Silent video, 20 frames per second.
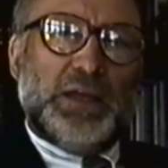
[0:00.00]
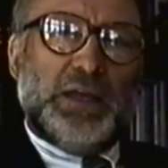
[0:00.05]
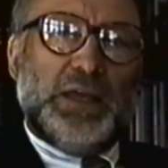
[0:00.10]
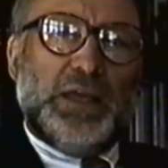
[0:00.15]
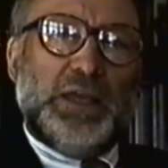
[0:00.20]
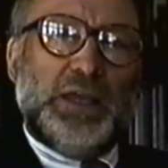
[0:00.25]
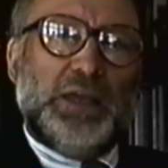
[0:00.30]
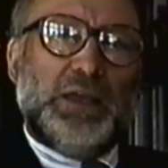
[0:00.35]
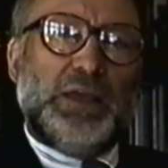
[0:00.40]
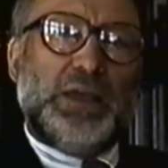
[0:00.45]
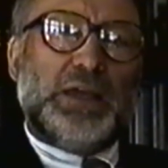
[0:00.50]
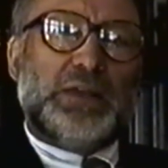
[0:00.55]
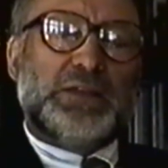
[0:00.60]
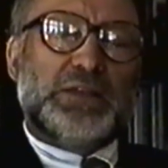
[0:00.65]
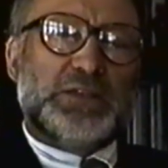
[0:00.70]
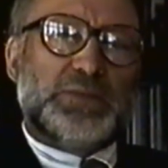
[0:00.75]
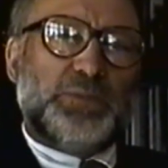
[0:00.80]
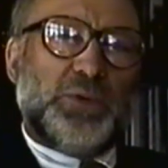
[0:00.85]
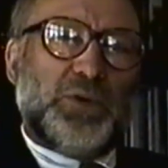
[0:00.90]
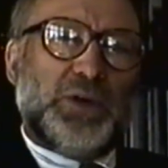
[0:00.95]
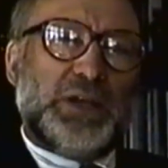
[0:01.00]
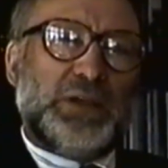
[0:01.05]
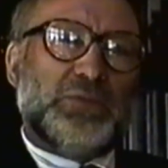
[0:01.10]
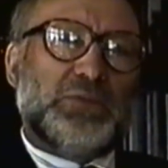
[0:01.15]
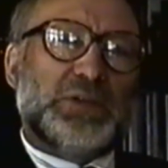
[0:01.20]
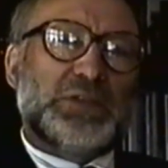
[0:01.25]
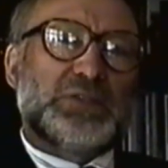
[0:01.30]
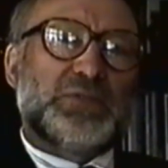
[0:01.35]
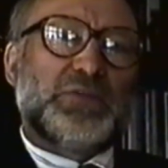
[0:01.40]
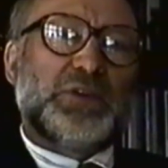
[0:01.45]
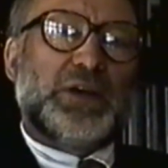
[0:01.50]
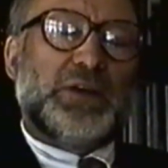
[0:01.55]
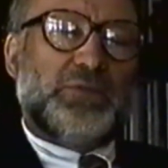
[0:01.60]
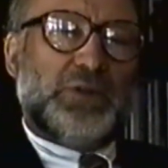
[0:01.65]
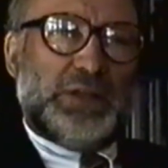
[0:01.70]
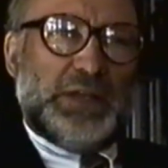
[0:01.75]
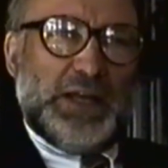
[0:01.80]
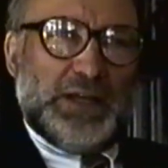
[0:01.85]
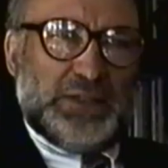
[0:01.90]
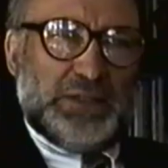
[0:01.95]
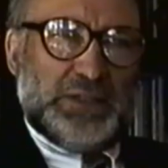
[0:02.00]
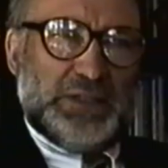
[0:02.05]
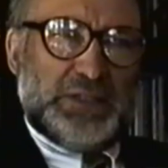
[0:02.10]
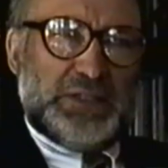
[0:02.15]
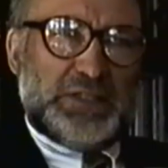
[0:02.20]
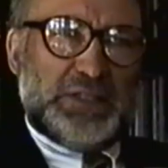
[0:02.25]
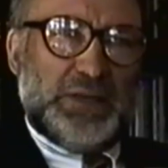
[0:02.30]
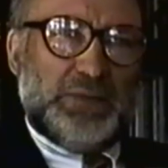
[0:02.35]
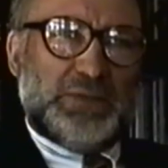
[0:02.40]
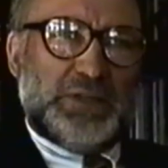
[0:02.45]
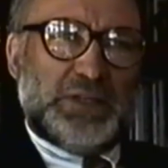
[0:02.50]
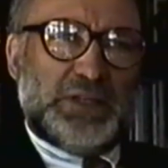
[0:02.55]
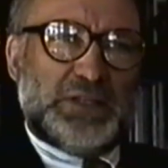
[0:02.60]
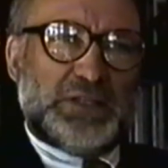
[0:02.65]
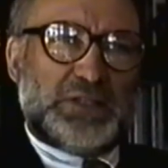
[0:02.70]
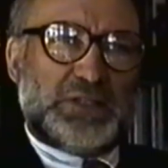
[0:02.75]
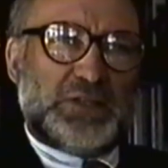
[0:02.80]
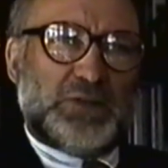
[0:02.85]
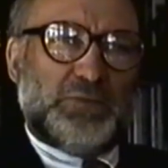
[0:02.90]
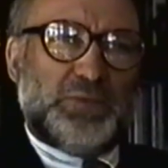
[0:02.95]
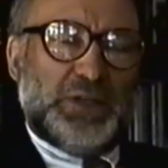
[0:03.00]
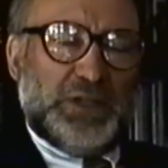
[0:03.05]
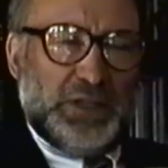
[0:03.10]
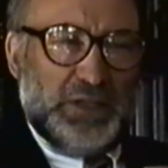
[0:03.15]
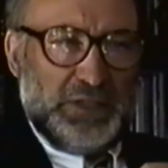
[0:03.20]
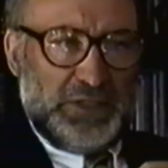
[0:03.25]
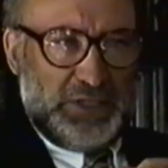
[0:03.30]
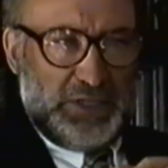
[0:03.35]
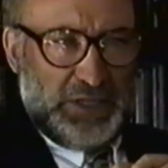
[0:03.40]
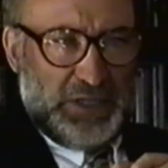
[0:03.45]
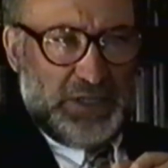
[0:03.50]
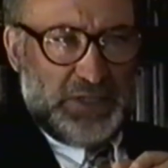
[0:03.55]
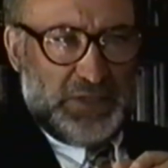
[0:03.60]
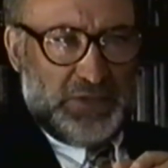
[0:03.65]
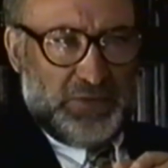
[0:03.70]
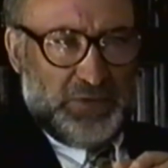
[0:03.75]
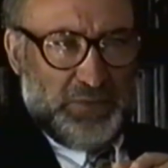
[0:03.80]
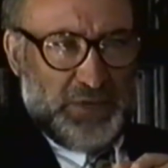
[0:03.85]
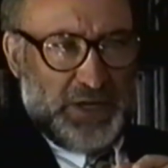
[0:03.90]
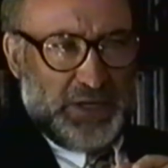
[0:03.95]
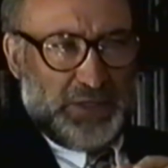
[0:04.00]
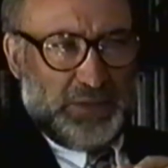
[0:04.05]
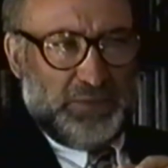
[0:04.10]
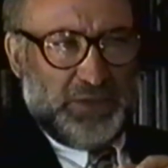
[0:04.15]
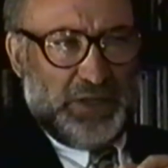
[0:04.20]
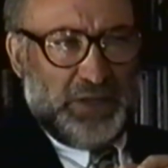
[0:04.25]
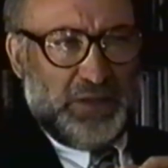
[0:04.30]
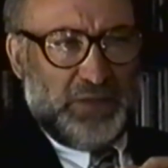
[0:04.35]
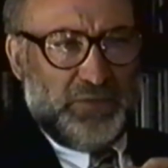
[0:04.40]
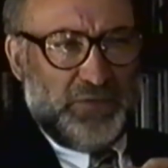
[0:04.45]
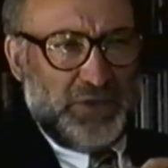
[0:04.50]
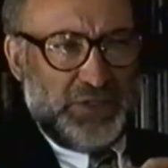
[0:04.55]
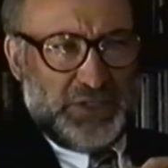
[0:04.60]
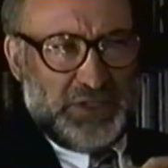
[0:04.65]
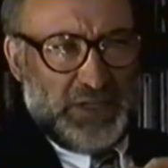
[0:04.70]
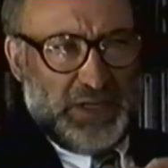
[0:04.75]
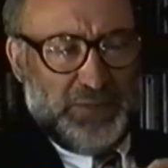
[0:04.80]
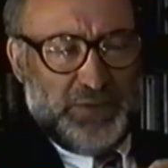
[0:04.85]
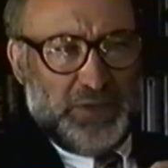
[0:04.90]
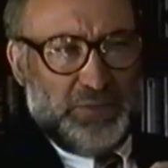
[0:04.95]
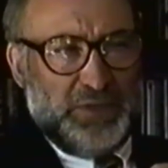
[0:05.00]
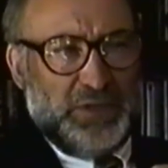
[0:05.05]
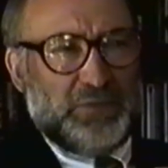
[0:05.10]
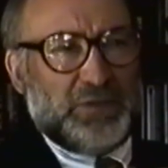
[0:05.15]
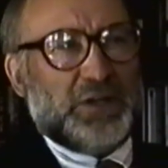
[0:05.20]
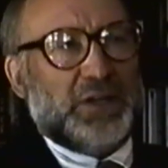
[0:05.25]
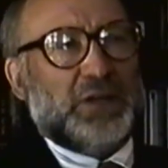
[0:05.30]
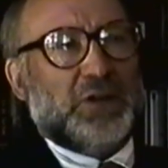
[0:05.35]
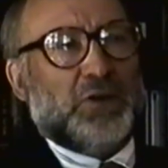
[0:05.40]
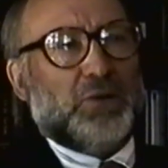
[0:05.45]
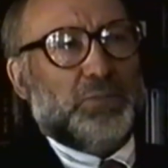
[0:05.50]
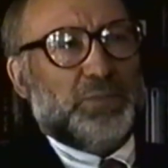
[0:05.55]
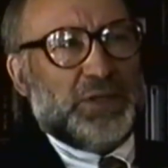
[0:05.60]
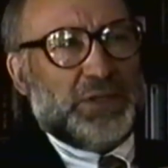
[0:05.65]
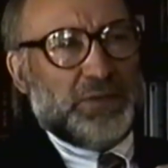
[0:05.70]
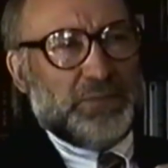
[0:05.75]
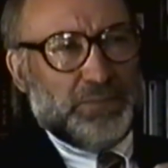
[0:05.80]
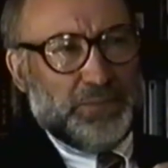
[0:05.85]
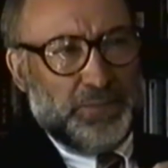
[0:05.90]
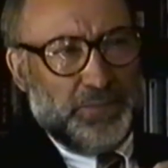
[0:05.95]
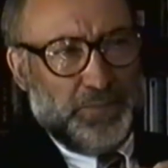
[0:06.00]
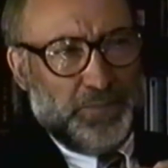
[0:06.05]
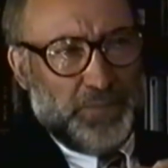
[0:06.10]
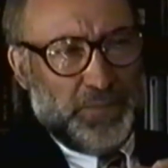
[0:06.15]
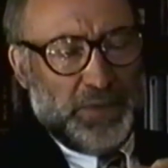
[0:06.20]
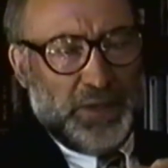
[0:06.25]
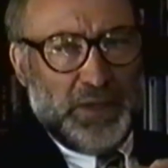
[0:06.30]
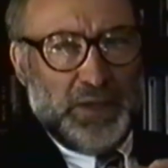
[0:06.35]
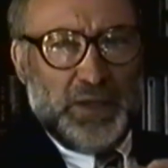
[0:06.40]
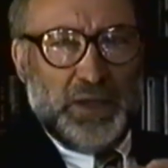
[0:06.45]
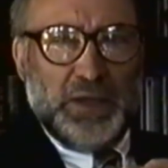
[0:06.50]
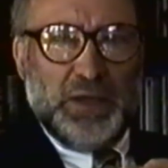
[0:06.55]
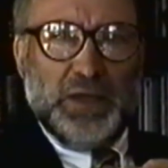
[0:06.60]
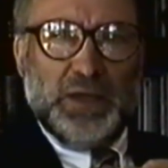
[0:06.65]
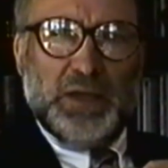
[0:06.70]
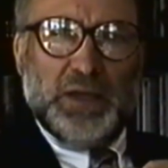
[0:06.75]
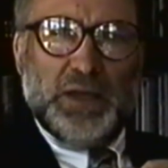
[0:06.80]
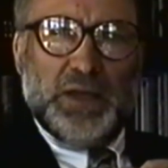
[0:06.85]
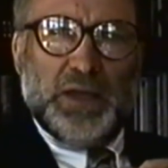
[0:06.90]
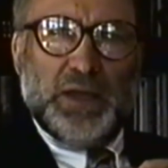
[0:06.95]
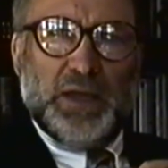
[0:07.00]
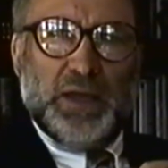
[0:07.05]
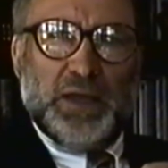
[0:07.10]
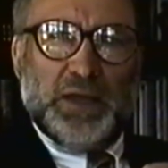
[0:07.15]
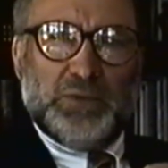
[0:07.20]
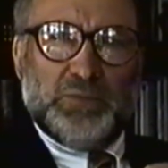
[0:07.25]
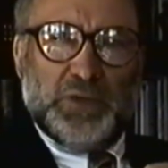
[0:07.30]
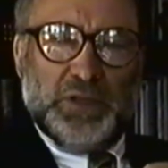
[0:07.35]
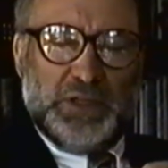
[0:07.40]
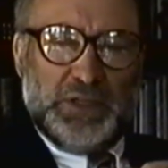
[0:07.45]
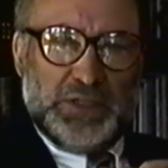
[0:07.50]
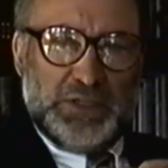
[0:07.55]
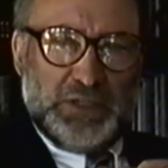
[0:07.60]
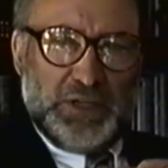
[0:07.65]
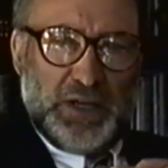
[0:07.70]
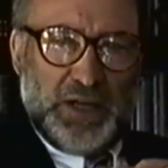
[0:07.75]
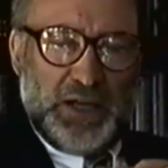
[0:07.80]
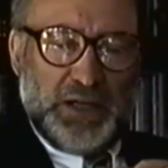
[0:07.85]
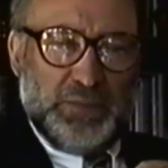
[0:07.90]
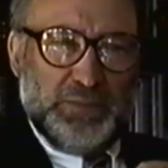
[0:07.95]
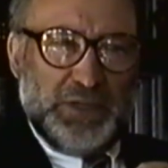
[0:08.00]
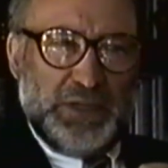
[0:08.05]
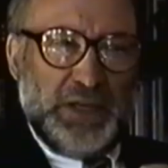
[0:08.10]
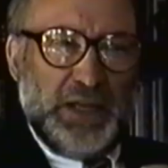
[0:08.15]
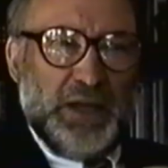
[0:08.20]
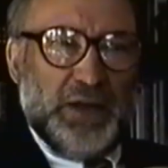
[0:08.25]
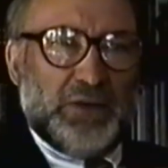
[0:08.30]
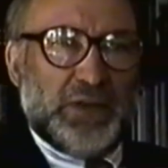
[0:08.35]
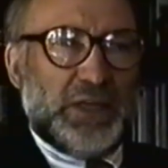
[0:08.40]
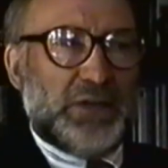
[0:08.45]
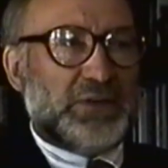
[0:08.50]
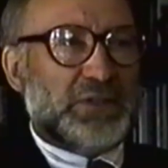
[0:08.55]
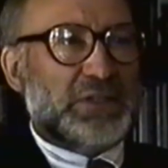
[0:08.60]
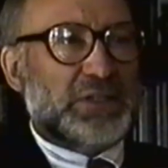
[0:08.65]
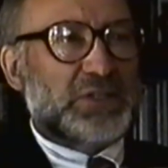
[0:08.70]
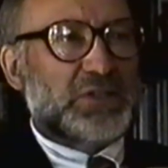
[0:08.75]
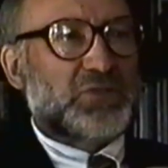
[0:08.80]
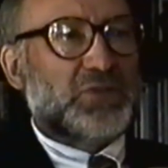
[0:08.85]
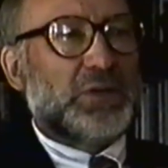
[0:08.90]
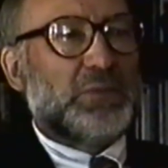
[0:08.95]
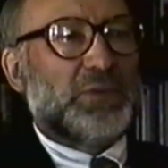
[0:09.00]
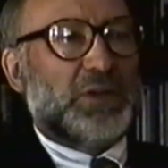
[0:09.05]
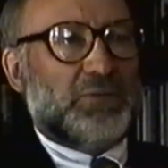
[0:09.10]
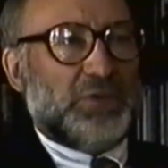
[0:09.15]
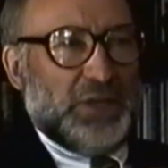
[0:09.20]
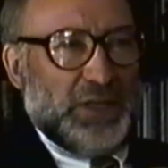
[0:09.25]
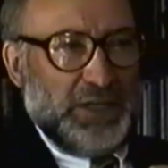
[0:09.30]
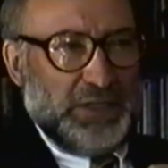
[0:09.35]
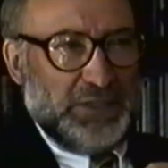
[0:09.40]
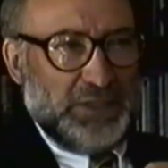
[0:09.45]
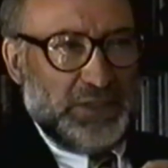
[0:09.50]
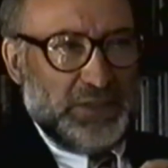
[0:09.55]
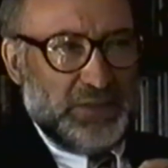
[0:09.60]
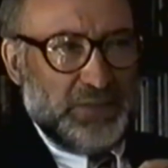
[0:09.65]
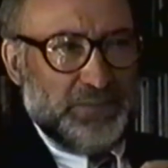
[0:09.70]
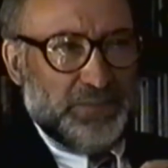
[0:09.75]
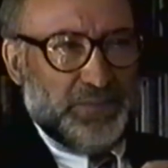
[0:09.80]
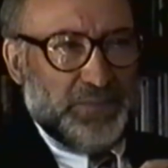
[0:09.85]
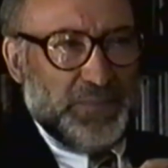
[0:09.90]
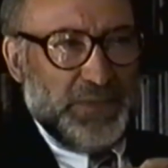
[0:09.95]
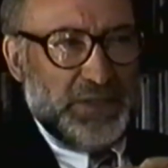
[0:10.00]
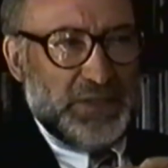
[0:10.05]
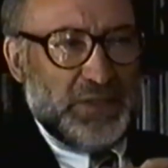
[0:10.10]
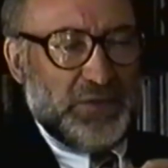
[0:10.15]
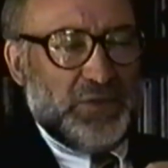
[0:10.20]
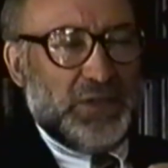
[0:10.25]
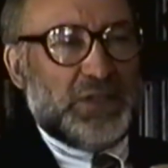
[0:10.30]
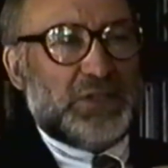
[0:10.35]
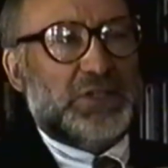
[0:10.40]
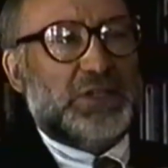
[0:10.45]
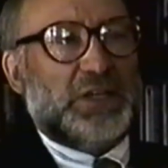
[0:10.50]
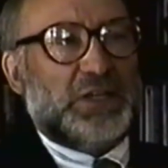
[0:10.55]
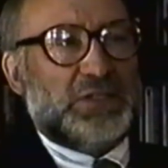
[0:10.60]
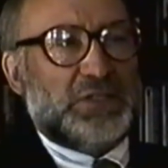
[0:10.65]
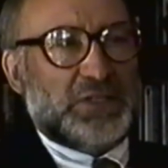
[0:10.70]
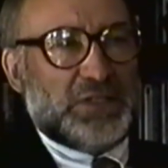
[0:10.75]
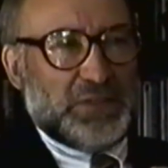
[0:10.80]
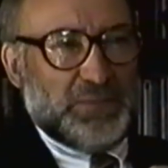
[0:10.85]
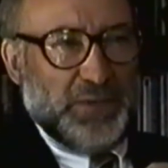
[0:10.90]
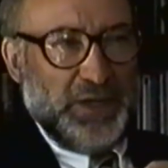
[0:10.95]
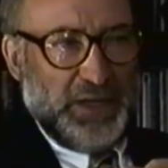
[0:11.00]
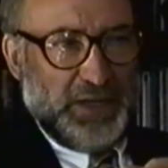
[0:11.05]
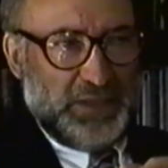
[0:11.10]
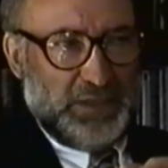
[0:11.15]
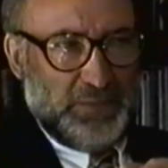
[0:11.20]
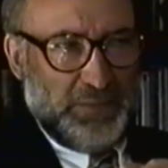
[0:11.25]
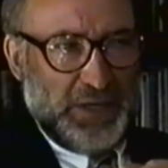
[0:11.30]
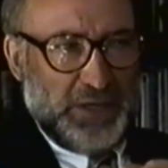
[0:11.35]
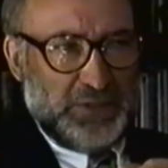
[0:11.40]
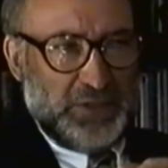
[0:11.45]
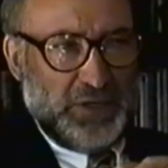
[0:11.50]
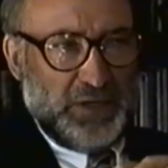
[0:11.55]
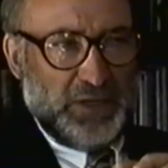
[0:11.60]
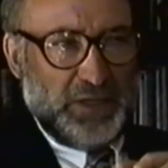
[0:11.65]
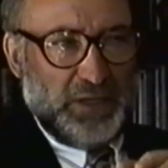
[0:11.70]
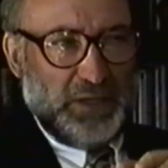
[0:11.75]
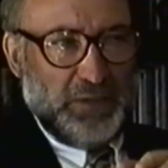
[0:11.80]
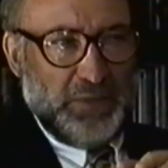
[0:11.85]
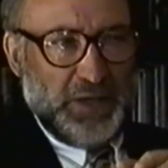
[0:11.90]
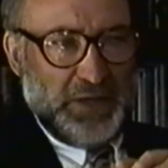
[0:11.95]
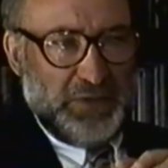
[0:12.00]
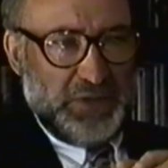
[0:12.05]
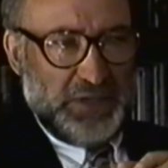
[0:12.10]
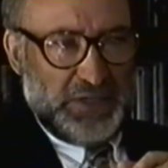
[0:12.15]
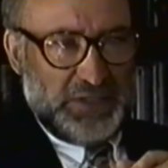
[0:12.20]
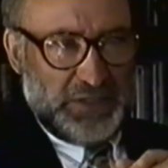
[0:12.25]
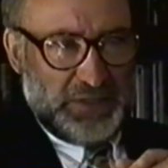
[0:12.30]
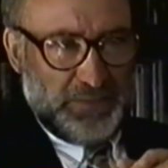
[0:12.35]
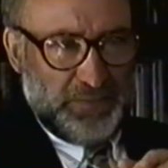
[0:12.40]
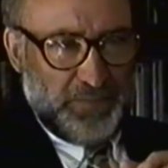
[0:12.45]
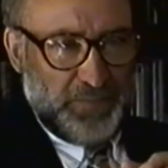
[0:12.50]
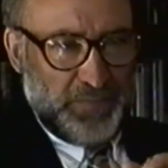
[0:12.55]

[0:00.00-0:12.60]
He, at this point, was very reluctant. It seemed that his opinion had changed remarkably. The first time he had been very open and willing to talk, but now he was extremely reluctant, as if he had changed his mind about talking about this.